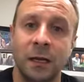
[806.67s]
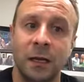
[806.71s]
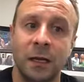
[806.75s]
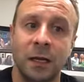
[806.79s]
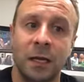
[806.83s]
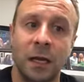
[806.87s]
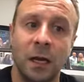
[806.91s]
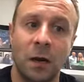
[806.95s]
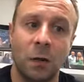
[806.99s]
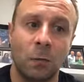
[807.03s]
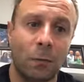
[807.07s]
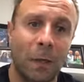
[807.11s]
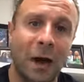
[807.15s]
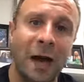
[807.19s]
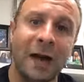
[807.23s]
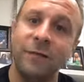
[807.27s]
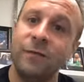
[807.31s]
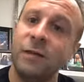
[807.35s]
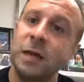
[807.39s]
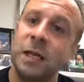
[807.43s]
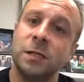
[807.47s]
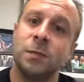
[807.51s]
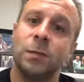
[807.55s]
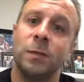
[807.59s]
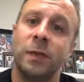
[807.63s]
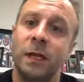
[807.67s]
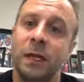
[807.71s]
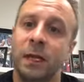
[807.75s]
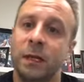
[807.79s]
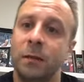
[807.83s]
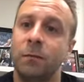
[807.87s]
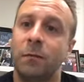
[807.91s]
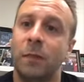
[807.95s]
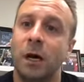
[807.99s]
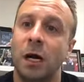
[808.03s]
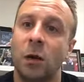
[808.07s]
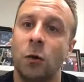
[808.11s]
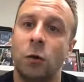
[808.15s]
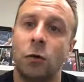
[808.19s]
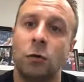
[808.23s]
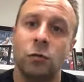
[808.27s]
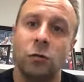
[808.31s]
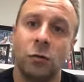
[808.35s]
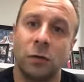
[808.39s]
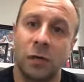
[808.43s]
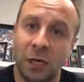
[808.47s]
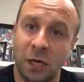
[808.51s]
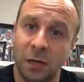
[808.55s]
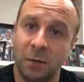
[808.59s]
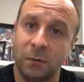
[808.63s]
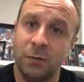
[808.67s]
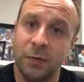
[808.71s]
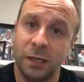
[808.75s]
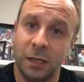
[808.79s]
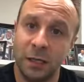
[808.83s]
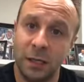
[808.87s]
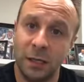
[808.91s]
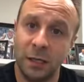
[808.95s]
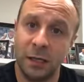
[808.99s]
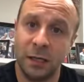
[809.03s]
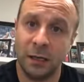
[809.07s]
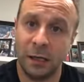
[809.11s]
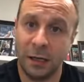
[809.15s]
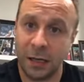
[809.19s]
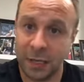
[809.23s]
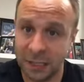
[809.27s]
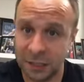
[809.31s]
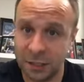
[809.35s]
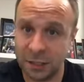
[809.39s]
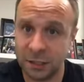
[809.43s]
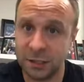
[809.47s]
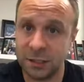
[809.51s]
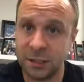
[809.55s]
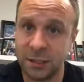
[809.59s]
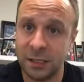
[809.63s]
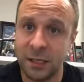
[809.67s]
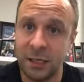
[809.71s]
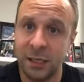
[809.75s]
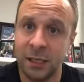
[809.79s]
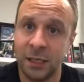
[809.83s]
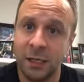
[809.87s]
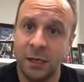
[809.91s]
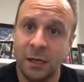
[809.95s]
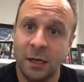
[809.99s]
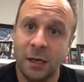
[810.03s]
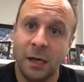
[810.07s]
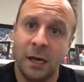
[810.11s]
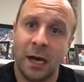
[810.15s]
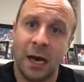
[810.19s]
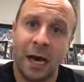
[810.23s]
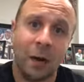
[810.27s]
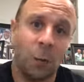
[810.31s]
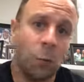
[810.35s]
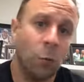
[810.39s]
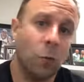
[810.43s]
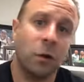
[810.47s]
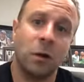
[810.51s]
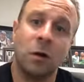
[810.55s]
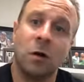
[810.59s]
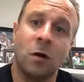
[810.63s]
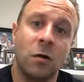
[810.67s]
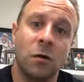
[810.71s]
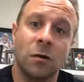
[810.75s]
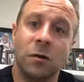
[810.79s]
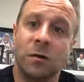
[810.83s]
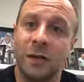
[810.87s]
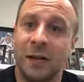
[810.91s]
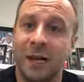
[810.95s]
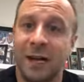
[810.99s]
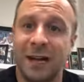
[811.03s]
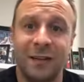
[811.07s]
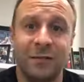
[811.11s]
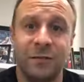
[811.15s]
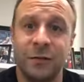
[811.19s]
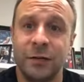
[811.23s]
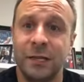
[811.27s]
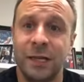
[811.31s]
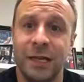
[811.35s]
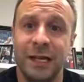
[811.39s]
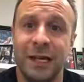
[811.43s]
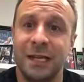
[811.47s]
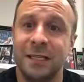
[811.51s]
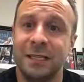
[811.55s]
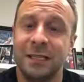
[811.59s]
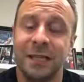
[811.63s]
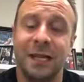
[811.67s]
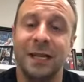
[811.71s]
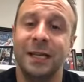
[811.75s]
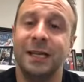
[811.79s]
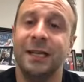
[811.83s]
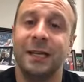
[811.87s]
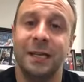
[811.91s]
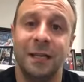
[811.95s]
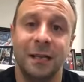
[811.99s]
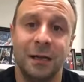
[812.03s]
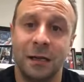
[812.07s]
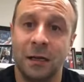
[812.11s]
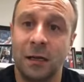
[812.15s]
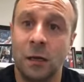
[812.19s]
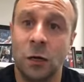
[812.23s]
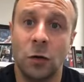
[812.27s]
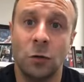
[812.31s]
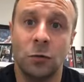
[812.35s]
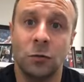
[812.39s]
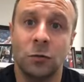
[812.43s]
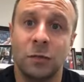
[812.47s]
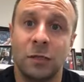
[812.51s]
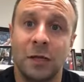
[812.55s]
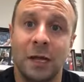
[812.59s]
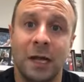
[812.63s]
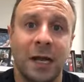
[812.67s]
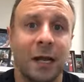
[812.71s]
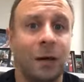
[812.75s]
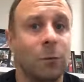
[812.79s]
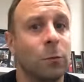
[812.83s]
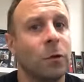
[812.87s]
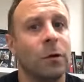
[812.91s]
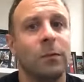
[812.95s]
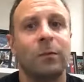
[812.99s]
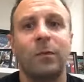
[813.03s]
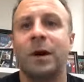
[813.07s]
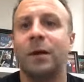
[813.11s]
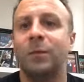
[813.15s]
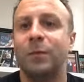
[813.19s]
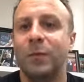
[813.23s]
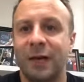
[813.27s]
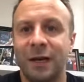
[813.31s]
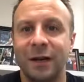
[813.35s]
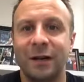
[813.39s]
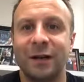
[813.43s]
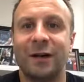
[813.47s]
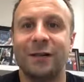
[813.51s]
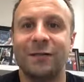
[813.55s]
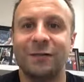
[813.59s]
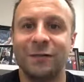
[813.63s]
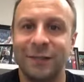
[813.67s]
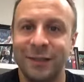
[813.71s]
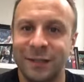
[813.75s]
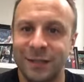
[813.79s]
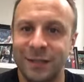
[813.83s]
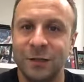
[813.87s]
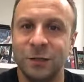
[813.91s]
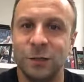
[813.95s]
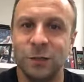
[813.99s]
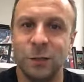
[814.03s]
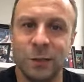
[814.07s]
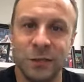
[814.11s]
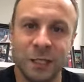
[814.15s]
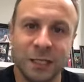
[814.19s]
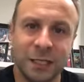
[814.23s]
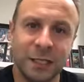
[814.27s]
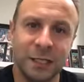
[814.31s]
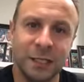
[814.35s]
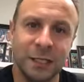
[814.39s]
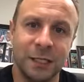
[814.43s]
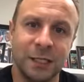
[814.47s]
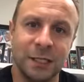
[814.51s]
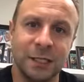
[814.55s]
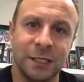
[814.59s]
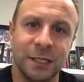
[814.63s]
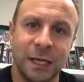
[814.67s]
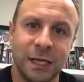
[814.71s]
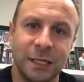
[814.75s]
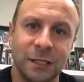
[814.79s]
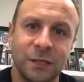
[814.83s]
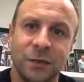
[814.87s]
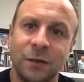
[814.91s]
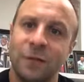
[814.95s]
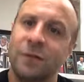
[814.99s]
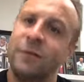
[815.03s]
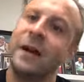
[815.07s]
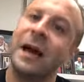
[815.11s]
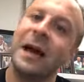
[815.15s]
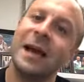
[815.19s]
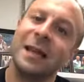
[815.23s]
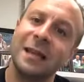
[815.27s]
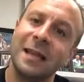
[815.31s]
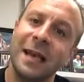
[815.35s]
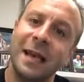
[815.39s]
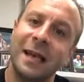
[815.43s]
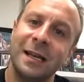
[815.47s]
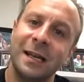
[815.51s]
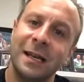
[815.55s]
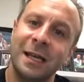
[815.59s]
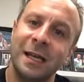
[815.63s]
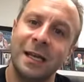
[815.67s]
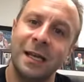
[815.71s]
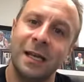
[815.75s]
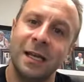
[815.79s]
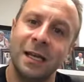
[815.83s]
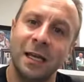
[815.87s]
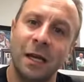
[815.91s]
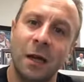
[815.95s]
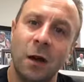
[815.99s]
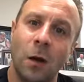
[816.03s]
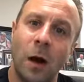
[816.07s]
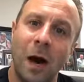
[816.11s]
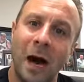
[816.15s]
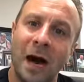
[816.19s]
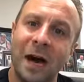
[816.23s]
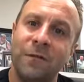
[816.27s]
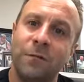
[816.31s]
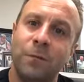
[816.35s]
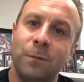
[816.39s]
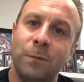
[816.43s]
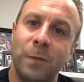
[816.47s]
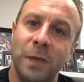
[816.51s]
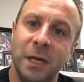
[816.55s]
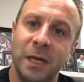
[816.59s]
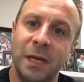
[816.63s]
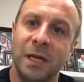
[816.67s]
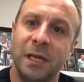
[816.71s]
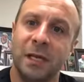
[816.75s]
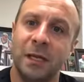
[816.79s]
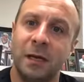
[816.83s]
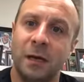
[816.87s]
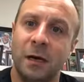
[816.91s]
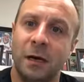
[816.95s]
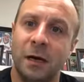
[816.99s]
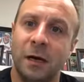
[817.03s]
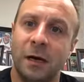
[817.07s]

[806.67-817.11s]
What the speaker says: my investment in my own company and agency, I work harder than I ever did as an AD and a coach. And I work my butt off in those positions. And so the fact that, I've been,